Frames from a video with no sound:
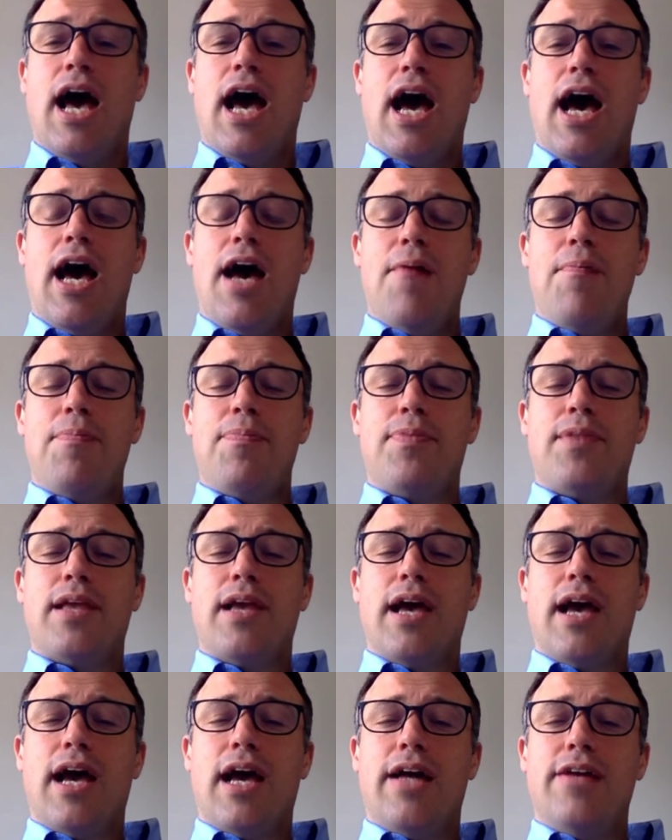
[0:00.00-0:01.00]

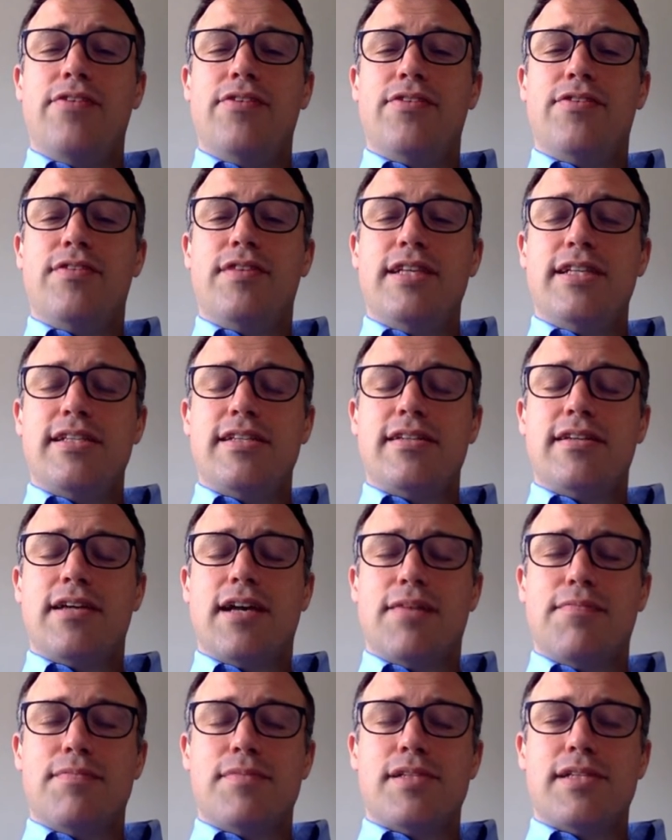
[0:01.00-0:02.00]
And this
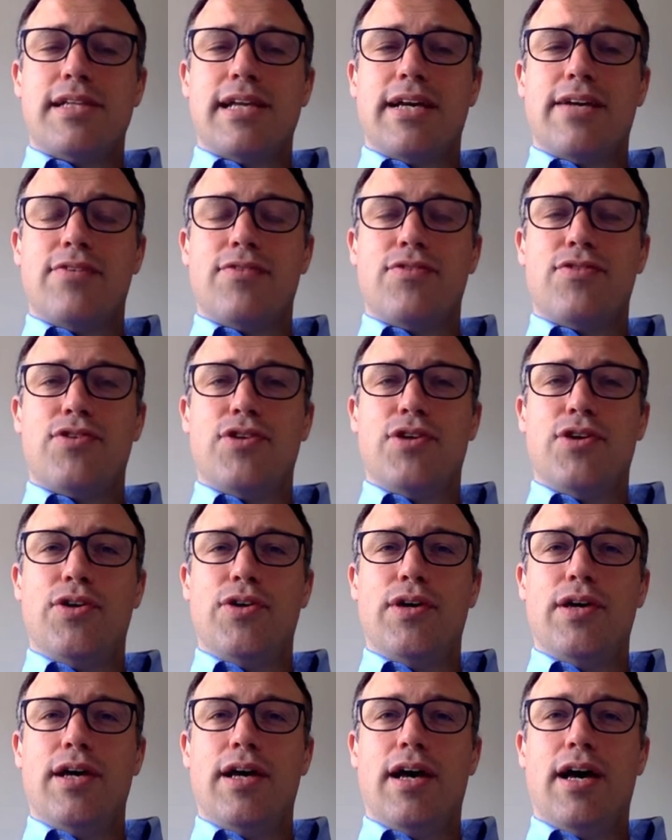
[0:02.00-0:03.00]
comes down
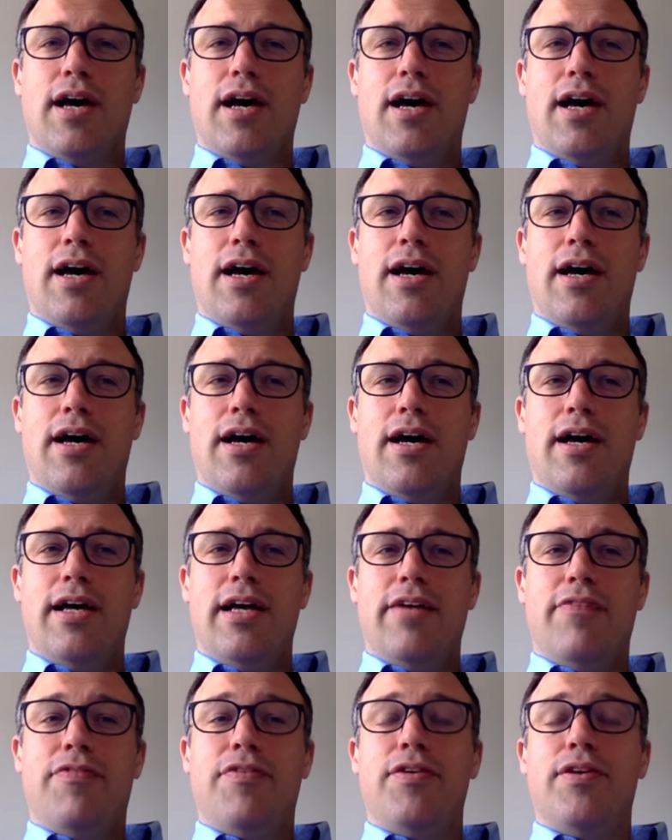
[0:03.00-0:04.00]
to,
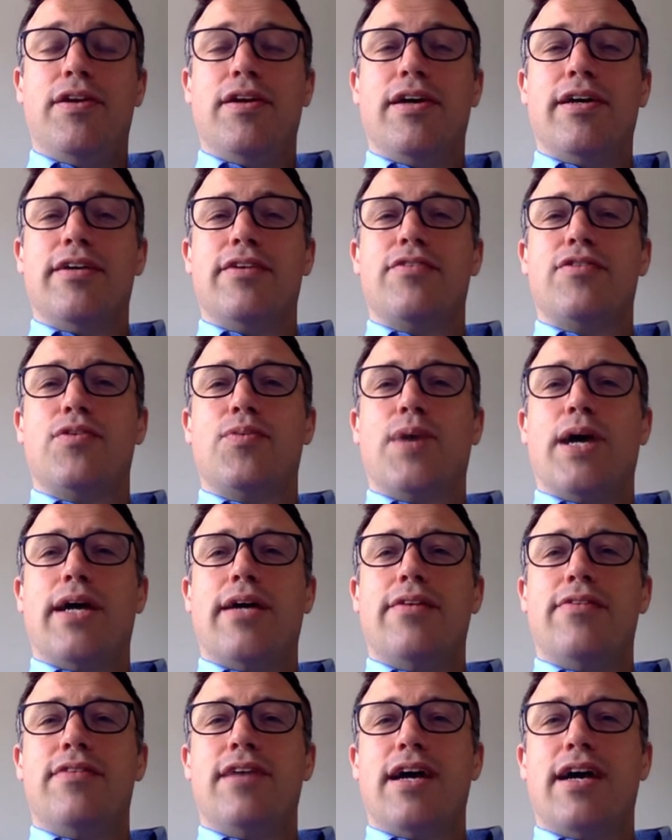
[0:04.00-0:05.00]
if you like, the
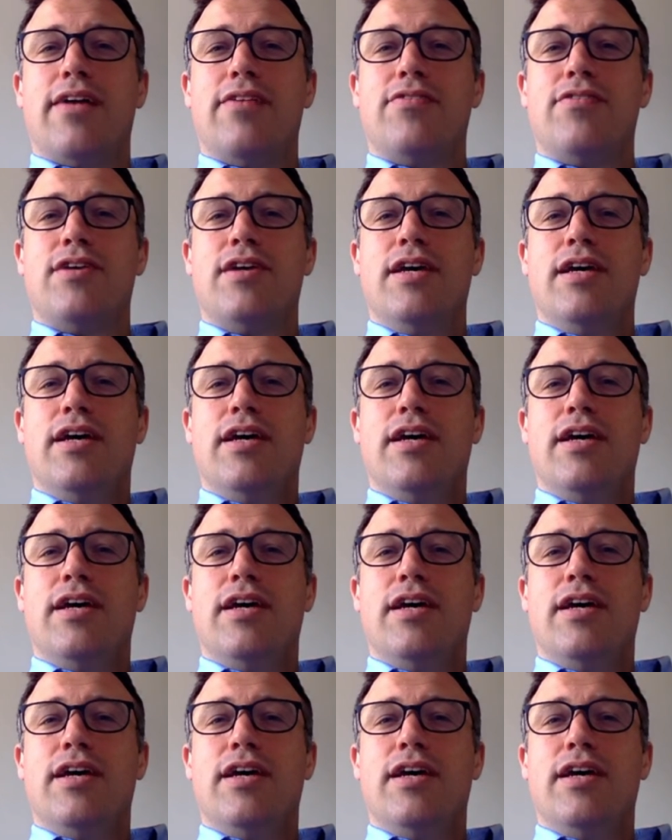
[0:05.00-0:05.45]
way that